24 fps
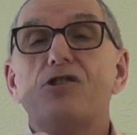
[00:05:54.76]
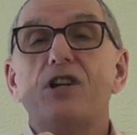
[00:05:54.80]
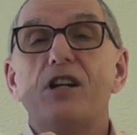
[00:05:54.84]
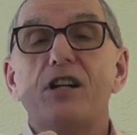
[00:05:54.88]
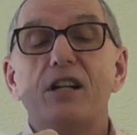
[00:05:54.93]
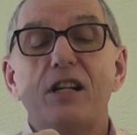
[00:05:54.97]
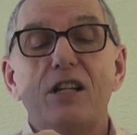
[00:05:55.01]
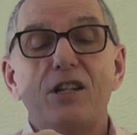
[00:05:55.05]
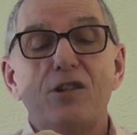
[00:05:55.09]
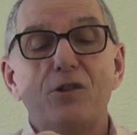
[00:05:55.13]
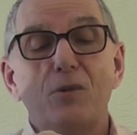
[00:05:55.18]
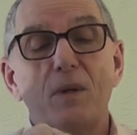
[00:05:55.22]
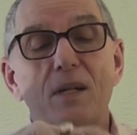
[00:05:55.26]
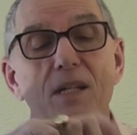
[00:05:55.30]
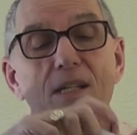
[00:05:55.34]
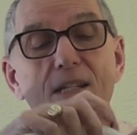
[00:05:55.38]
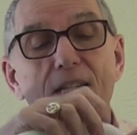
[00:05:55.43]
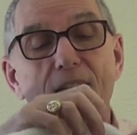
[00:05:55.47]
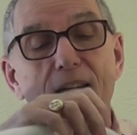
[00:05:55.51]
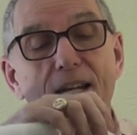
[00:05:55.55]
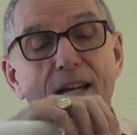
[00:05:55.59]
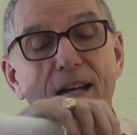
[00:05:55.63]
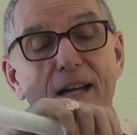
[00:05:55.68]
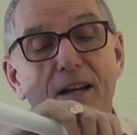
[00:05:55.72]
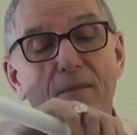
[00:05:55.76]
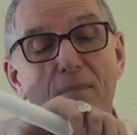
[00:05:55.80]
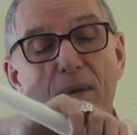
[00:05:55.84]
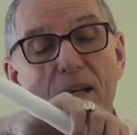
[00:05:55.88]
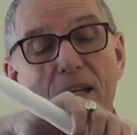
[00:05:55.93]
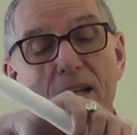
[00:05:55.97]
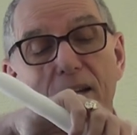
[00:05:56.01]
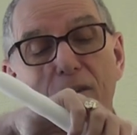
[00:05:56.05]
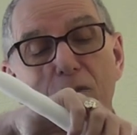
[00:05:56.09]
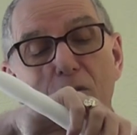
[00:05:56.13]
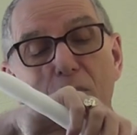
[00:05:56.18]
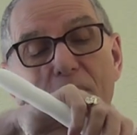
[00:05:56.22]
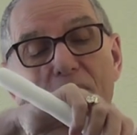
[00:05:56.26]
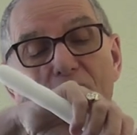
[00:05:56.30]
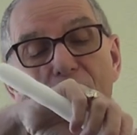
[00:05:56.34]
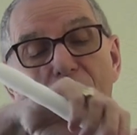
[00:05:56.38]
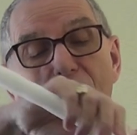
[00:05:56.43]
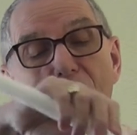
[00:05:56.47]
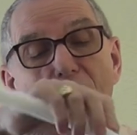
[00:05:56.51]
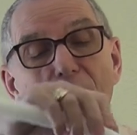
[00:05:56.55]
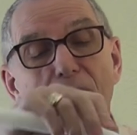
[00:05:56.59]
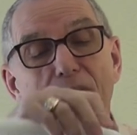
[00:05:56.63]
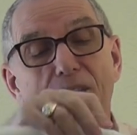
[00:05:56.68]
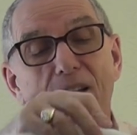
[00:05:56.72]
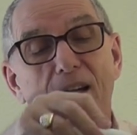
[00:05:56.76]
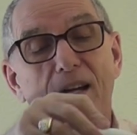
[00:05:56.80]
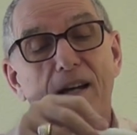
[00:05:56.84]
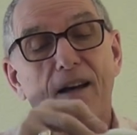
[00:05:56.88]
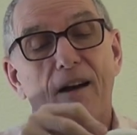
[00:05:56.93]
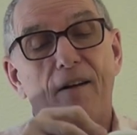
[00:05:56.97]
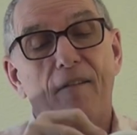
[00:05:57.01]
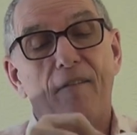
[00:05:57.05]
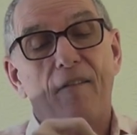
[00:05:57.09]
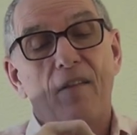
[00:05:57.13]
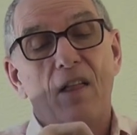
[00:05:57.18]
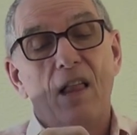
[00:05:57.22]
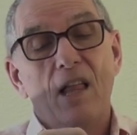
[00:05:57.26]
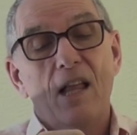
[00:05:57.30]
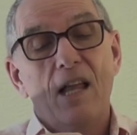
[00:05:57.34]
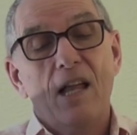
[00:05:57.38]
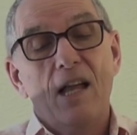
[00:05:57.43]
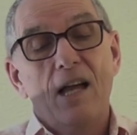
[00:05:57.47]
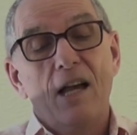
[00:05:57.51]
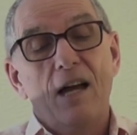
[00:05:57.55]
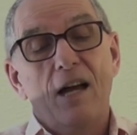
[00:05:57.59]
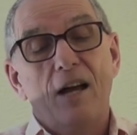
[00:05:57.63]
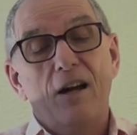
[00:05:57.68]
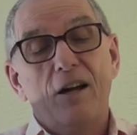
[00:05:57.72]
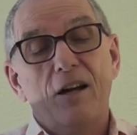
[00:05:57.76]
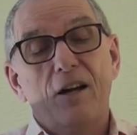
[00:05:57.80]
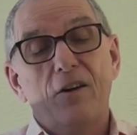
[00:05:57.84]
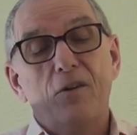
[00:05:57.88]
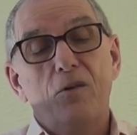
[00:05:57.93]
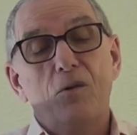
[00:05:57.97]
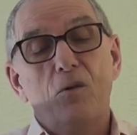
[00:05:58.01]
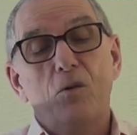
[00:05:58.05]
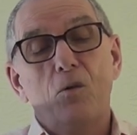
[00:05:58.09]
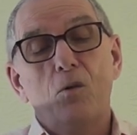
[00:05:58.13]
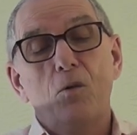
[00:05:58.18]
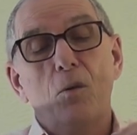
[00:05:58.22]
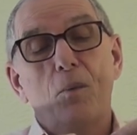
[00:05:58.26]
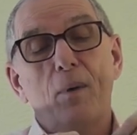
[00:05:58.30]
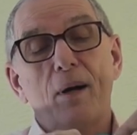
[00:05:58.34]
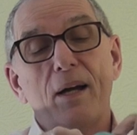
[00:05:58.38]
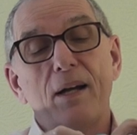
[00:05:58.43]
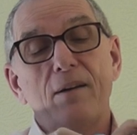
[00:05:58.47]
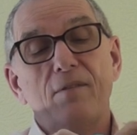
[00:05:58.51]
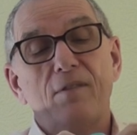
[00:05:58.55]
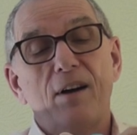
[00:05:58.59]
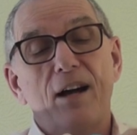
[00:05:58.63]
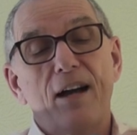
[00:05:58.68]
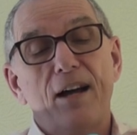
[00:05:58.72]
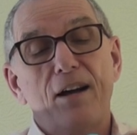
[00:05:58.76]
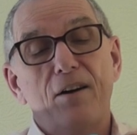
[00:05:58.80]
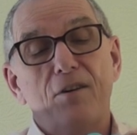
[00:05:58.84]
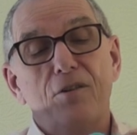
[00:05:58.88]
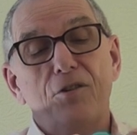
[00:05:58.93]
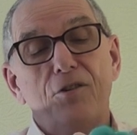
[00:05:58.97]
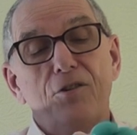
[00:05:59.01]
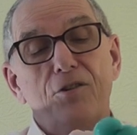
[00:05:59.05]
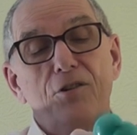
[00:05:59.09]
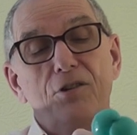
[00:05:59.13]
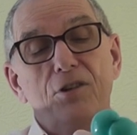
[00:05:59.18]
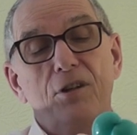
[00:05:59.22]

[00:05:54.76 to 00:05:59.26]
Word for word: gently squeeze the air, make it a little bit softer, and go all the way round.